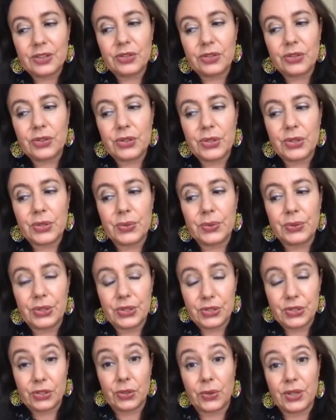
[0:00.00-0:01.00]
through
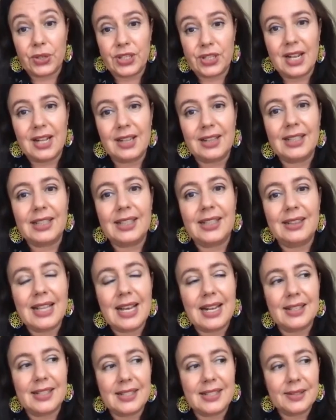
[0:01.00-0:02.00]
the storytelling, and
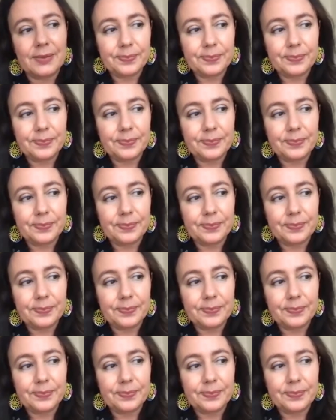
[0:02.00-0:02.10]
that is